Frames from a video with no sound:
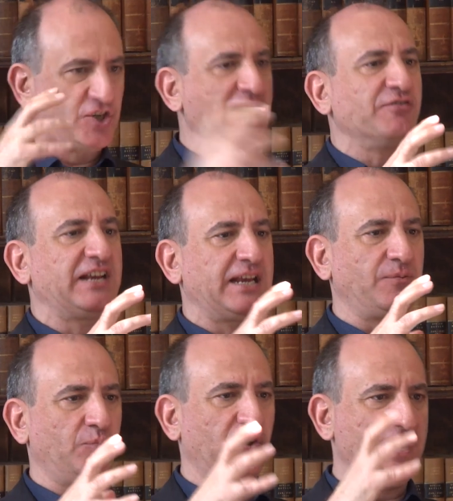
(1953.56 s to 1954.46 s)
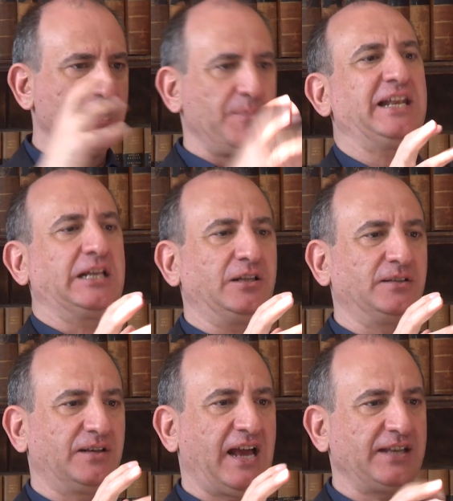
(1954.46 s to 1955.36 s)
generally were in the
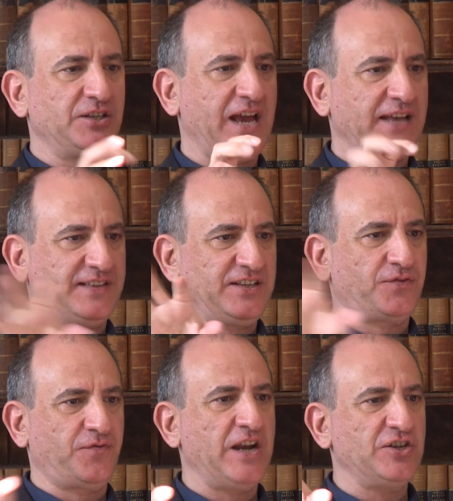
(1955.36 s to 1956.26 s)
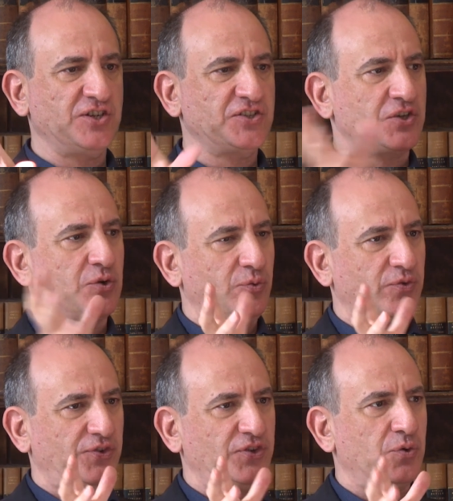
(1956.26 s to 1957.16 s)
middle, and you had these fringes. So,
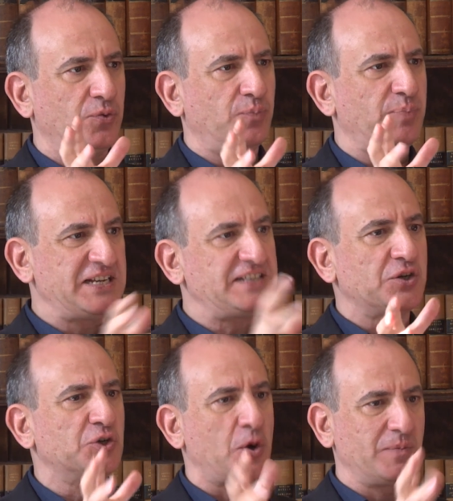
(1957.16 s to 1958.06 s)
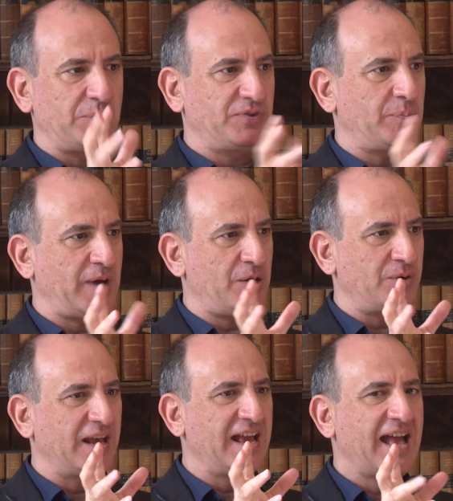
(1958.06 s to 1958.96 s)
so political comedy was
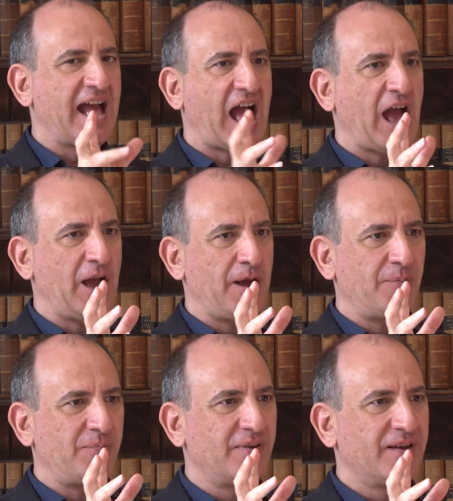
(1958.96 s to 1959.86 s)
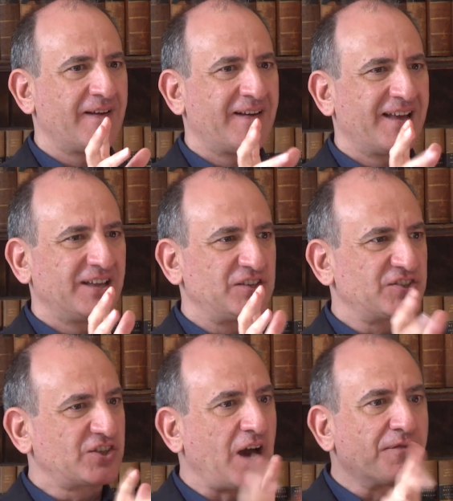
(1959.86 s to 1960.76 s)
about um,
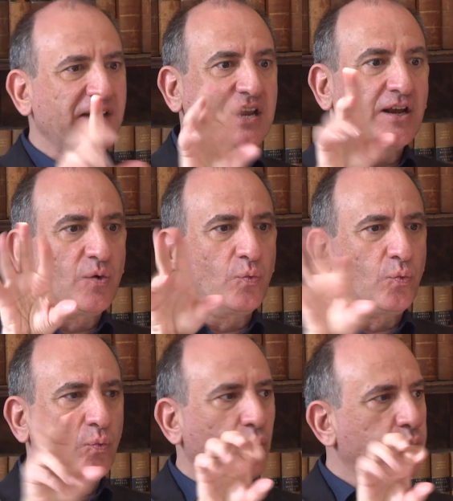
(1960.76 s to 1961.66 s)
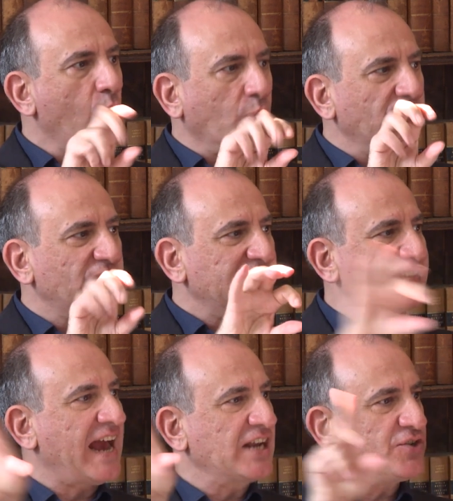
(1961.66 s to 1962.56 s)
discovering what was
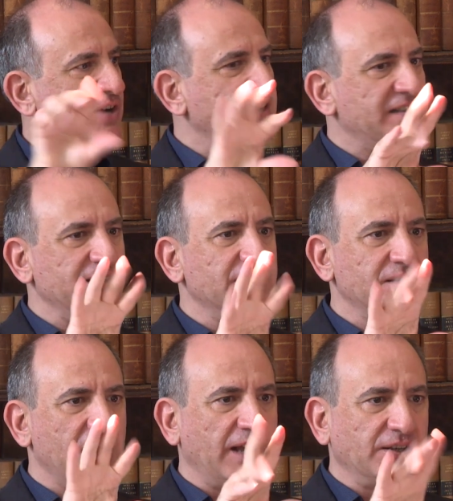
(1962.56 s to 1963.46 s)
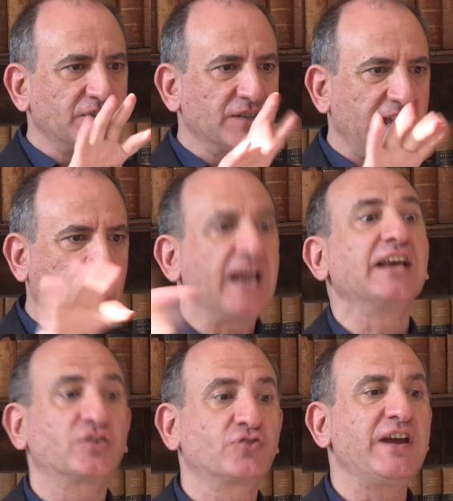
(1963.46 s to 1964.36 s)
exaggerated and, and
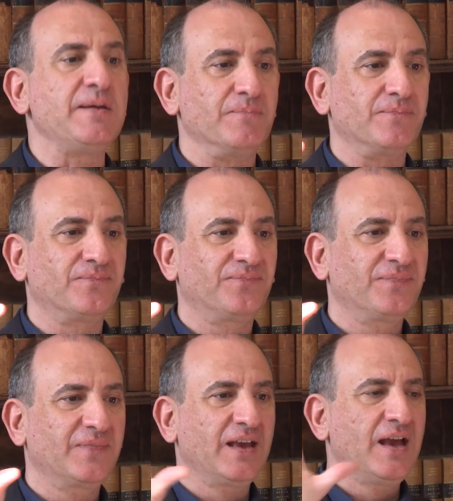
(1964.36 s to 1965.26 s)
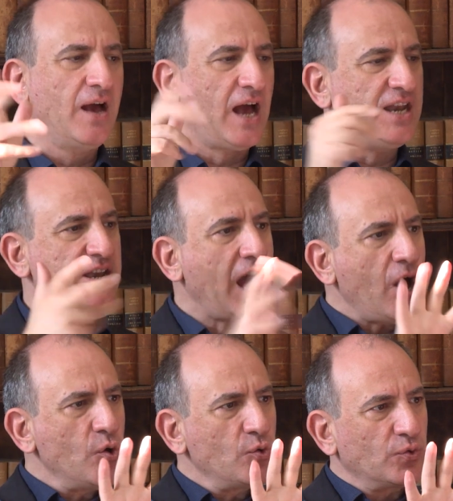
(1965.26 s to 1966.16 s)
extreme. And
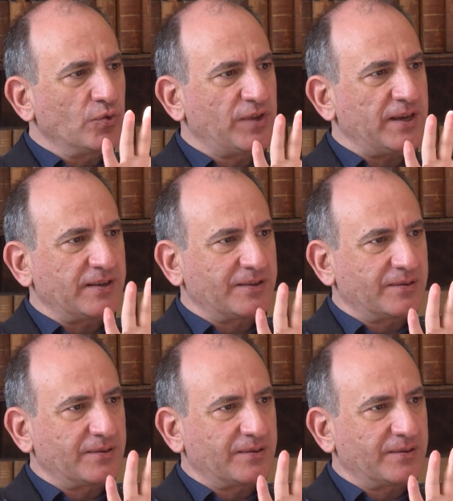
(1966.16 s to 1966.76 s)
now that